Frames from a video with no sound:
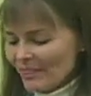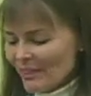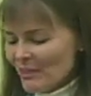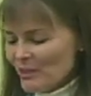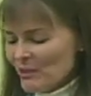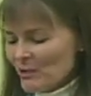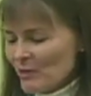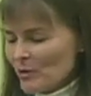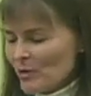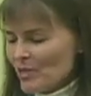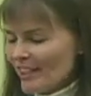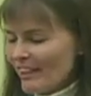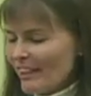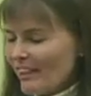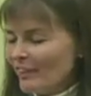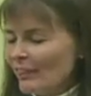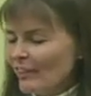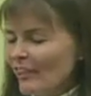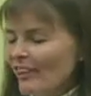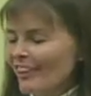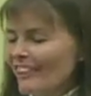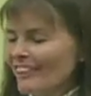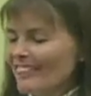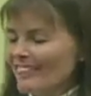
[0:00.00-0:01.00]
So sing
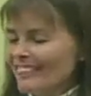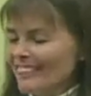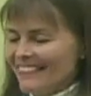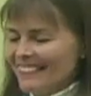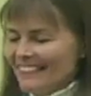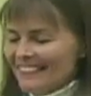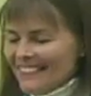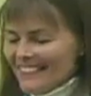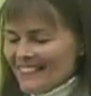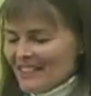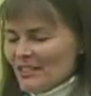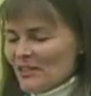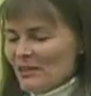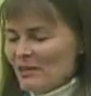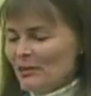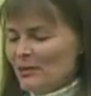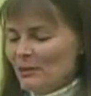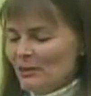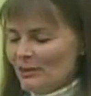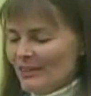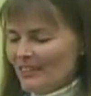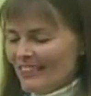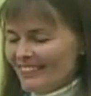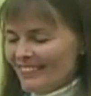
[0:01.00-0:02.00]
along as
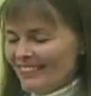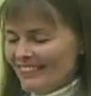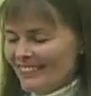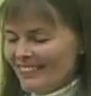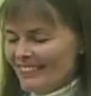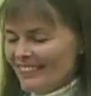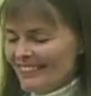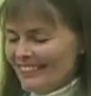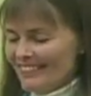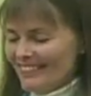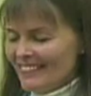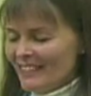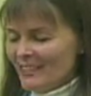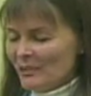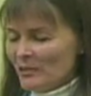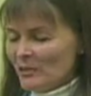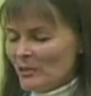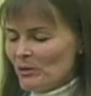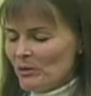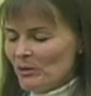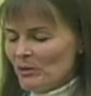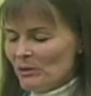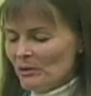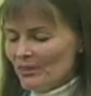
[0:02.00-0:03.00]
you know
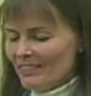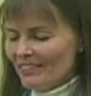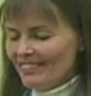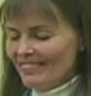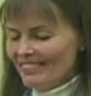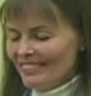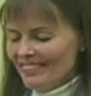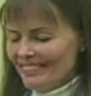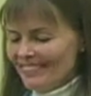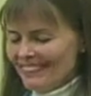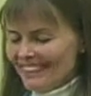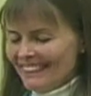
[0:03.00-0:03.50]
the tune.